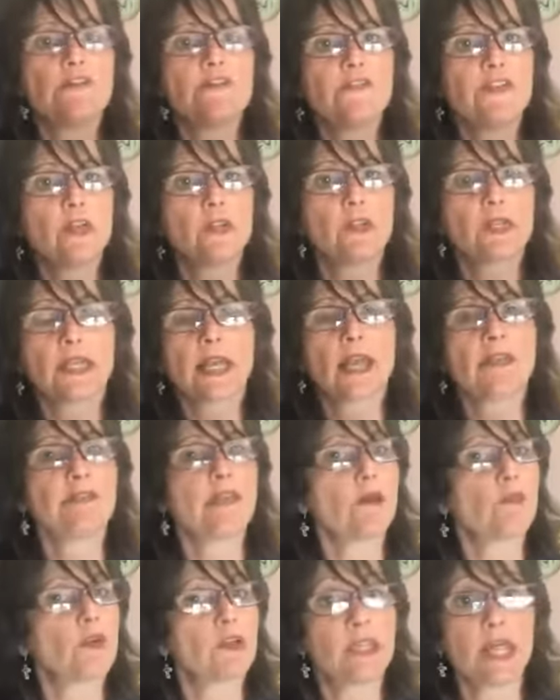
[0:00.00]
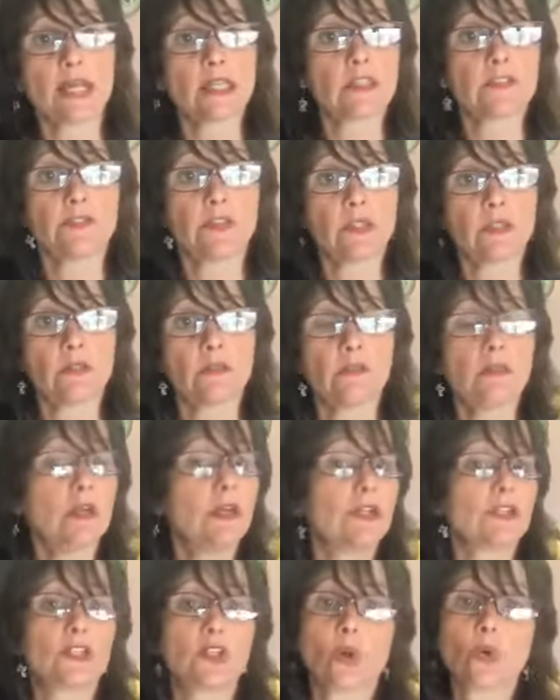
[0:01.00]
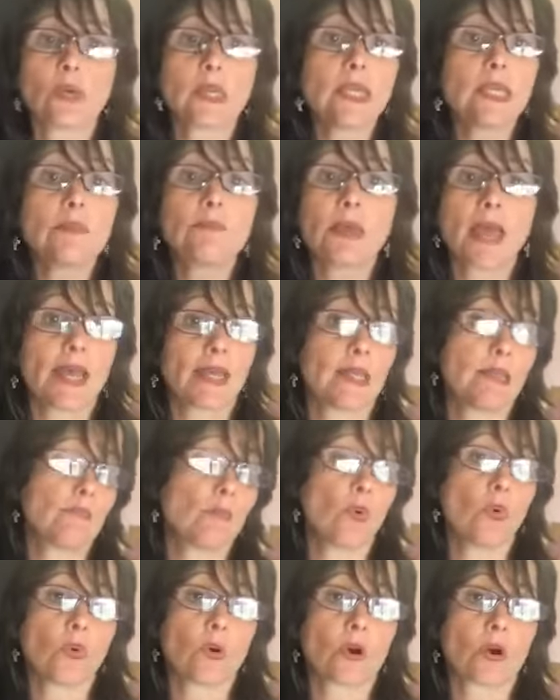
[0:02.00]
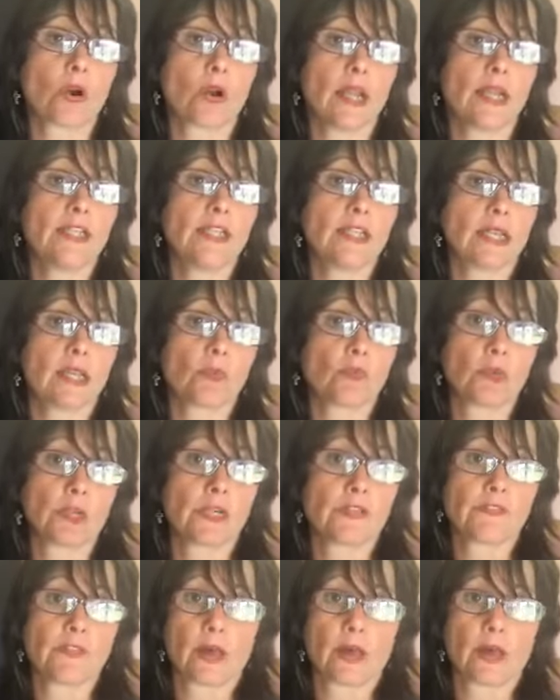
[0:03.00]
fill it, and then when that's filled, don't keep any more, and you get rid of